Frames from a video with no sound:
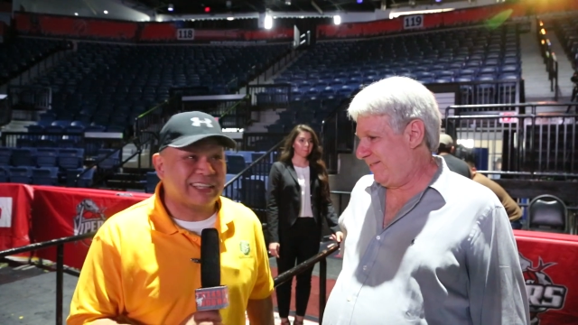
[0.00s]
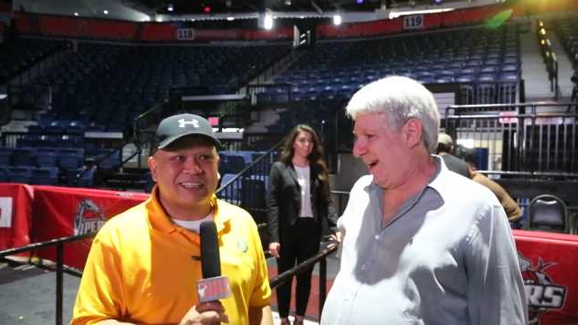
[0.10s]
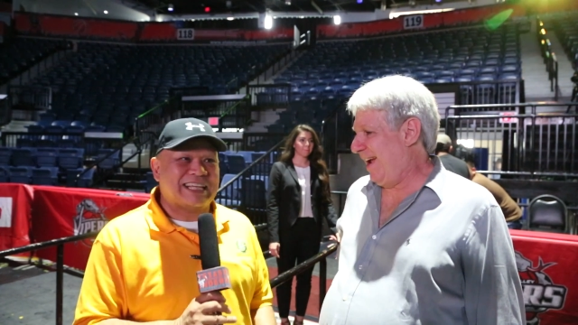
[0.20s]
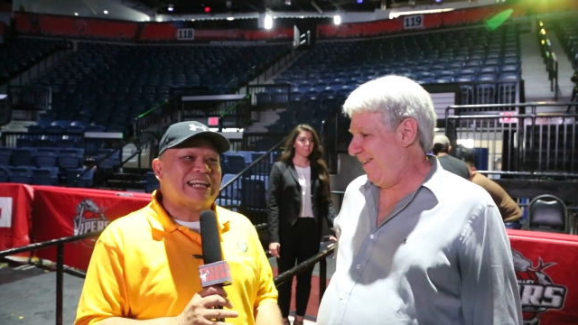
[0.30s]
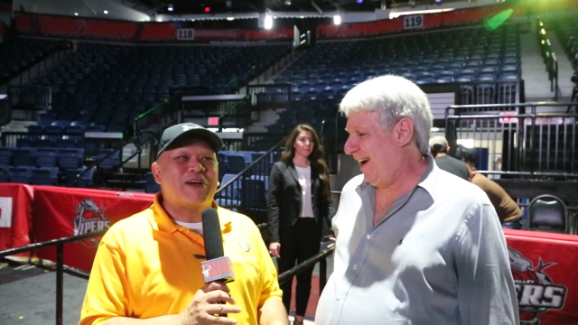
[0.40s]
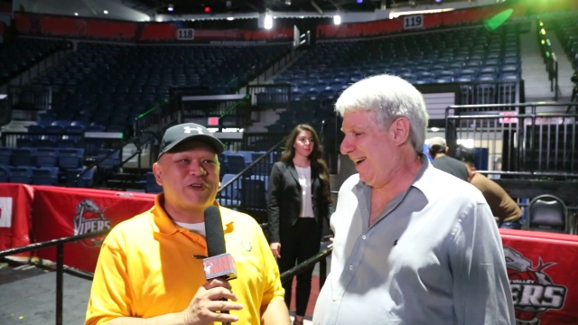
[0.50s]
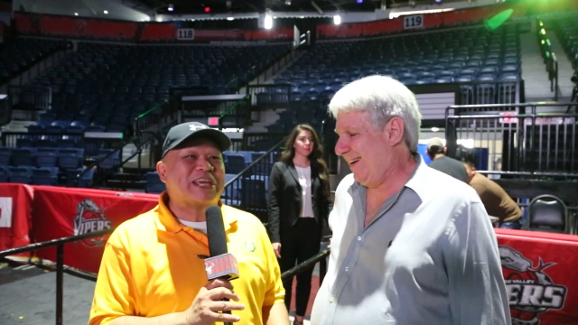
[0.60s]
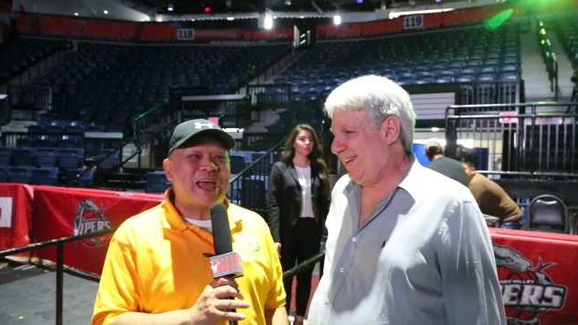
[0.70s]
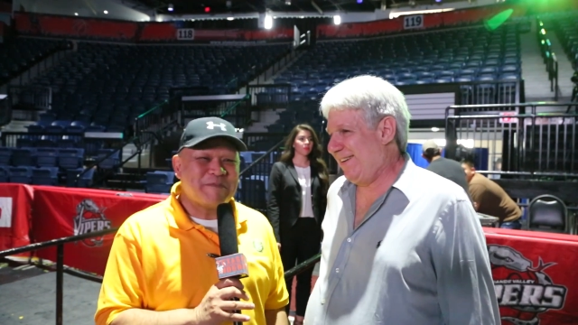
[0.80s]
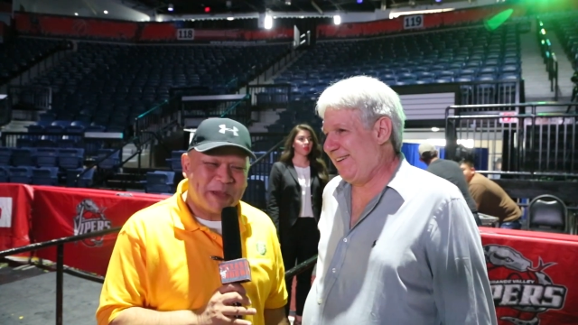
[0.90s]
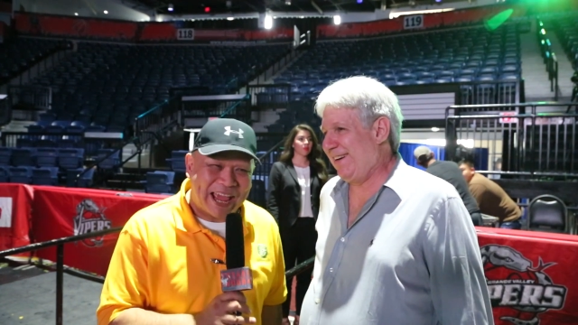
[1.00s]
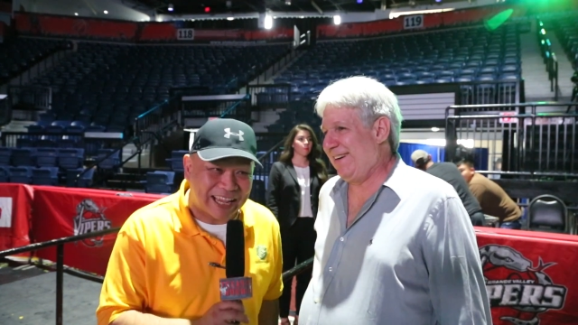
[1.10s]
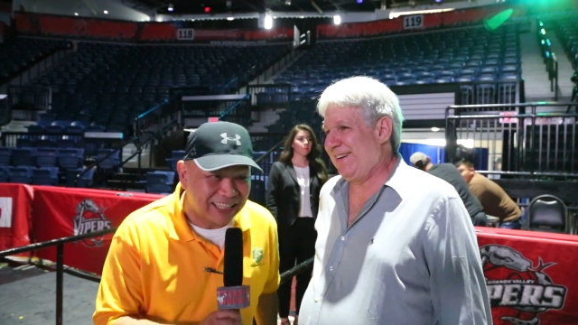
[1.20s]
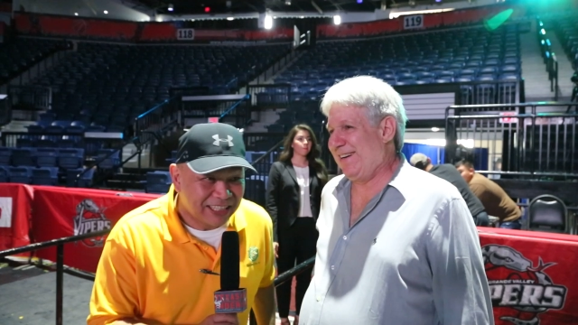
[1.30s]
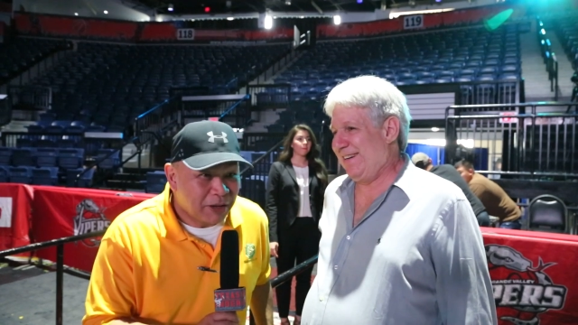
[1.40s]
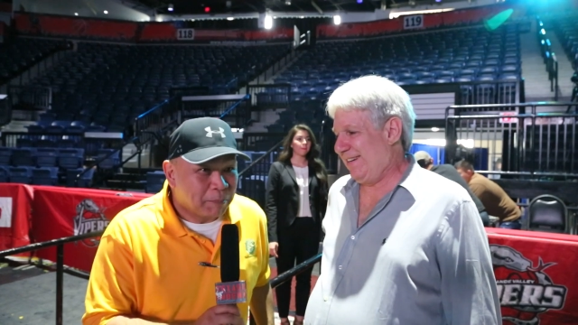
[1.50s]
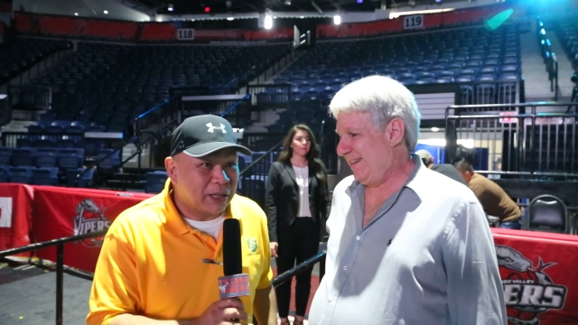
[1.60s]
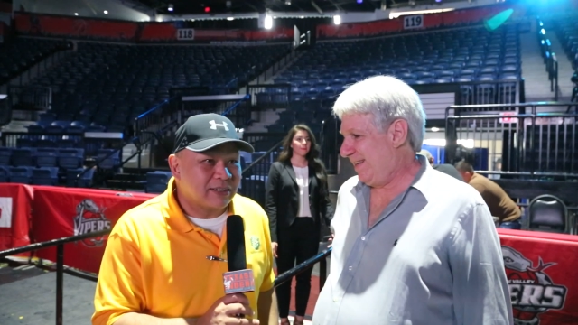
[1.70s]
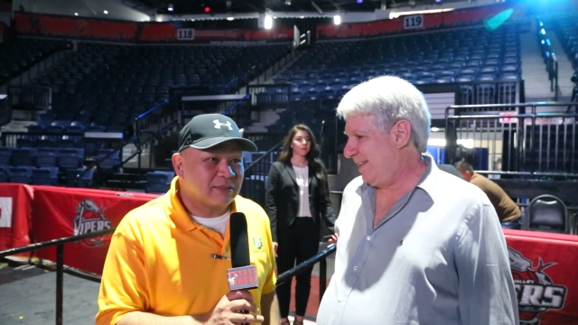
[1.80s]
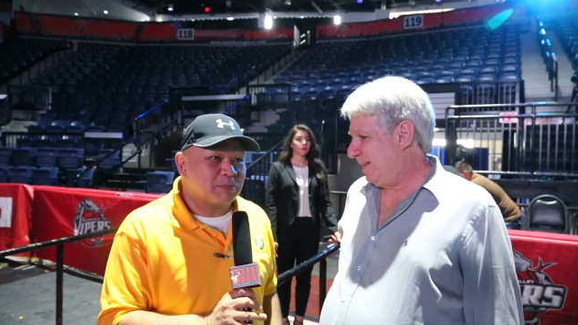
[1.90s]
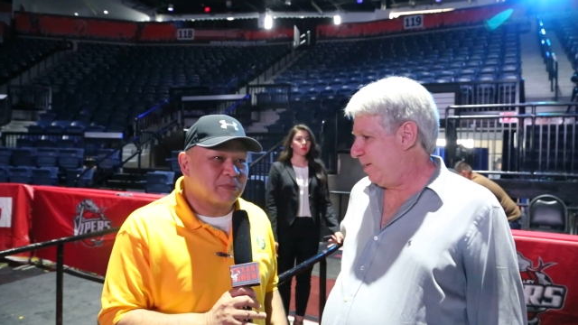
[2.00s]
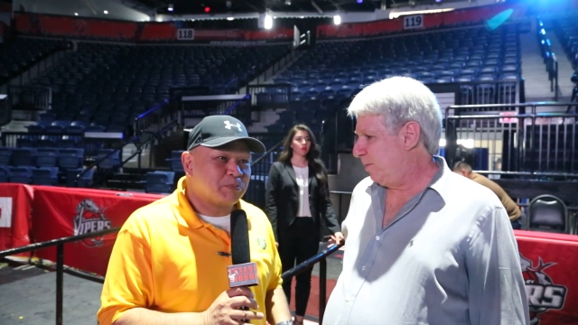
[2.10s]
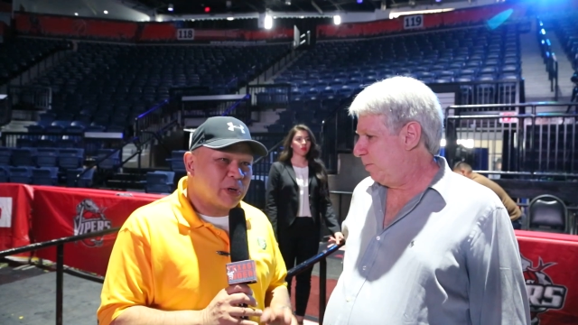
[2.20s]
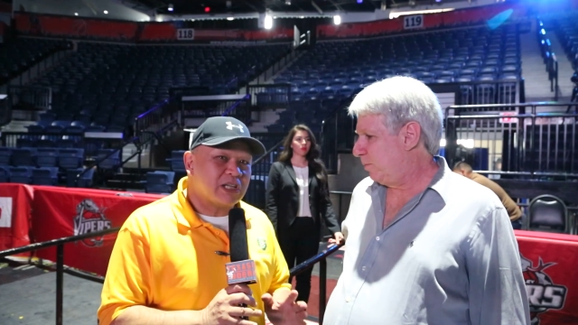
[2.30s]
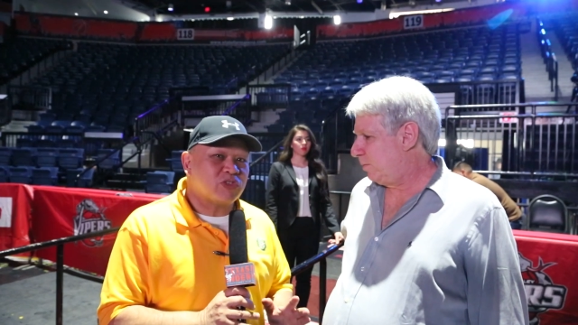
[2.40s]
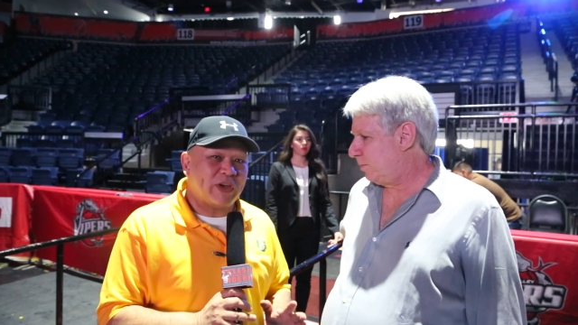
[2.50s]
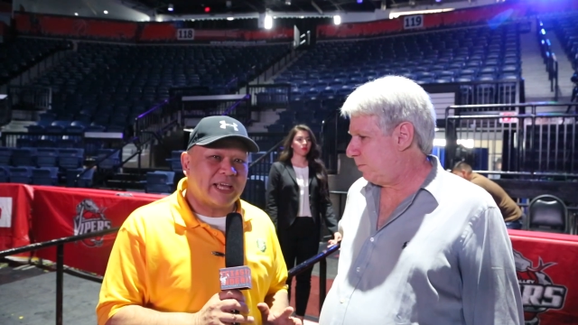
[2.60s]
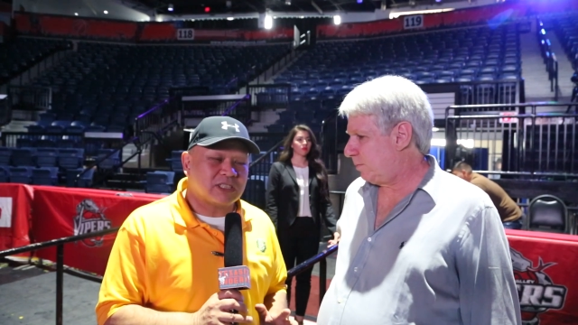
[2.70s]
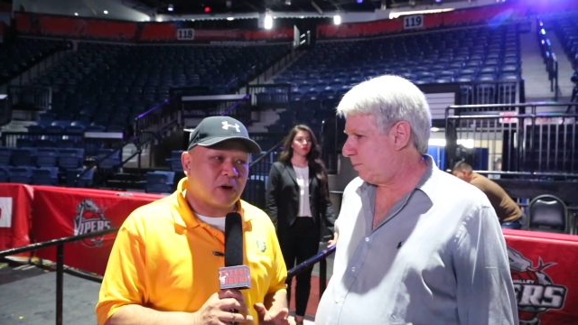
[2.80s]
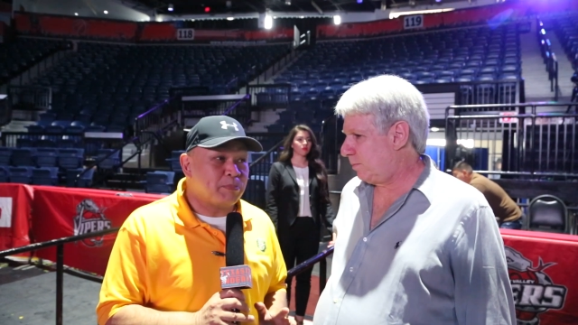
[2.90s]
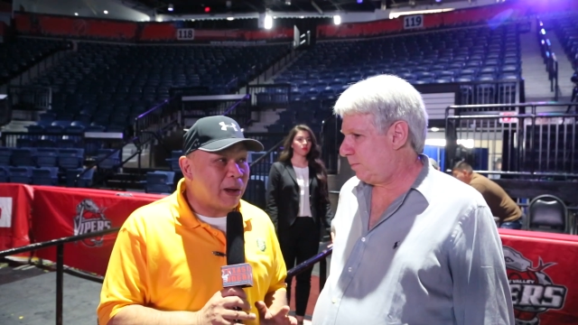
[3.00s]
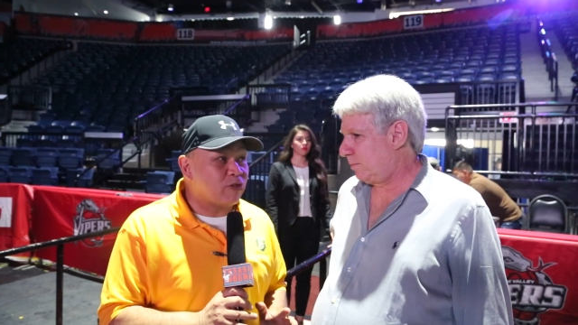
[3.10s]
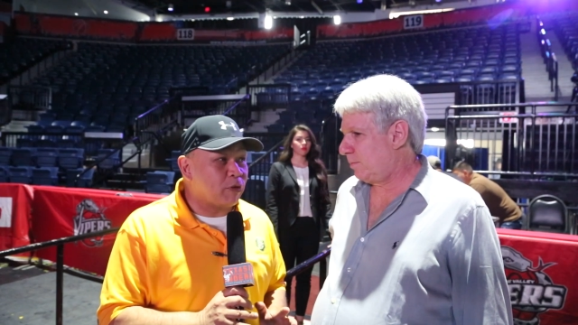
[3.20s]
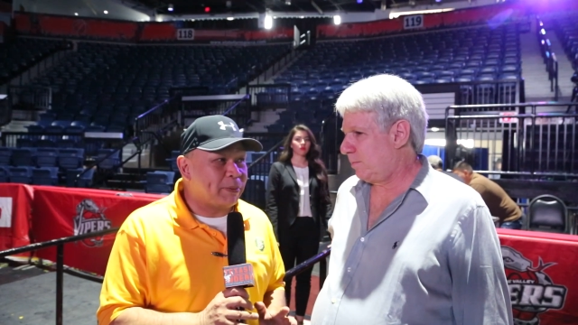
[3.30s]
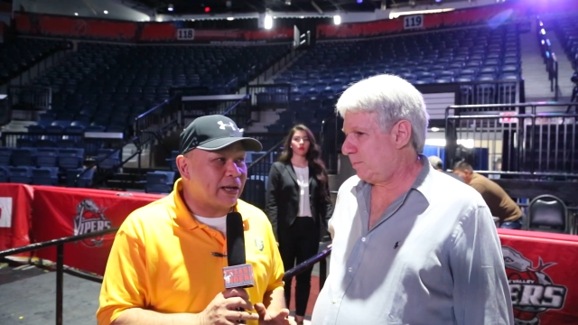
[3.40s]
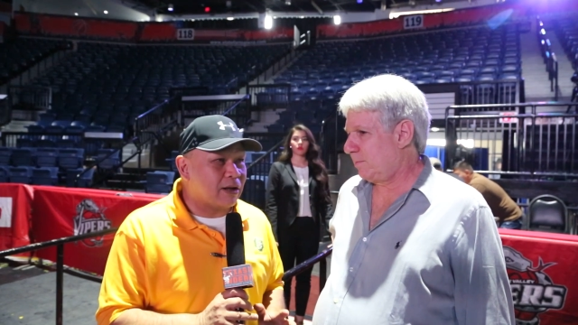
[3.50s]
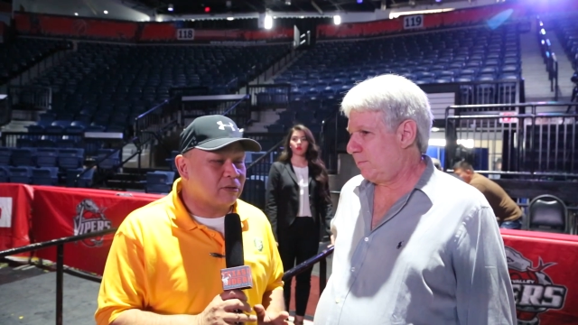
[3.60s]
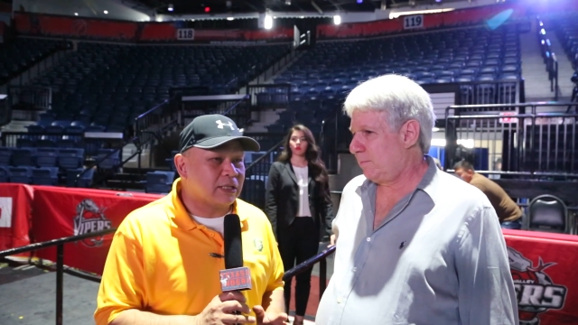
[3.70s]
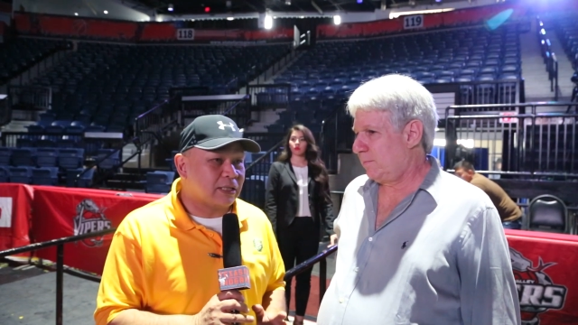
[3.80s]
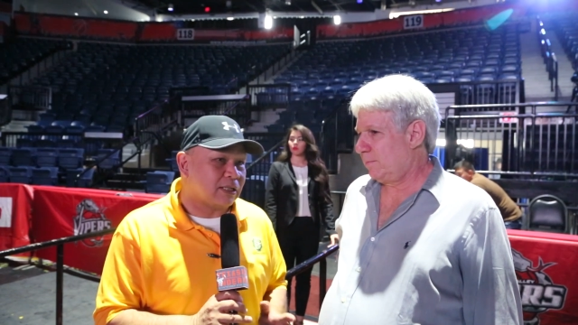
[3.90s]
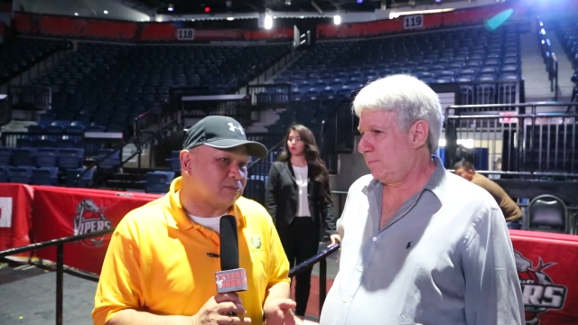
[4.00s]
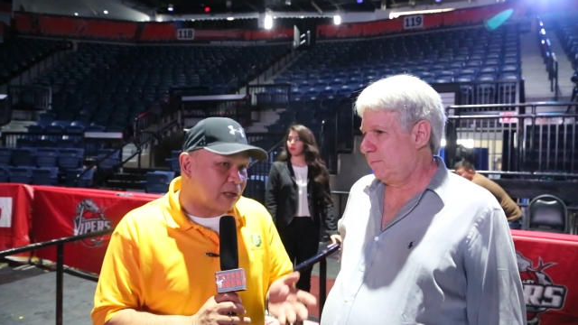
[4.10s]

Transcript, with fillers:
Speaker 1: they, they never came back. But British fans are pound for pound. Uh,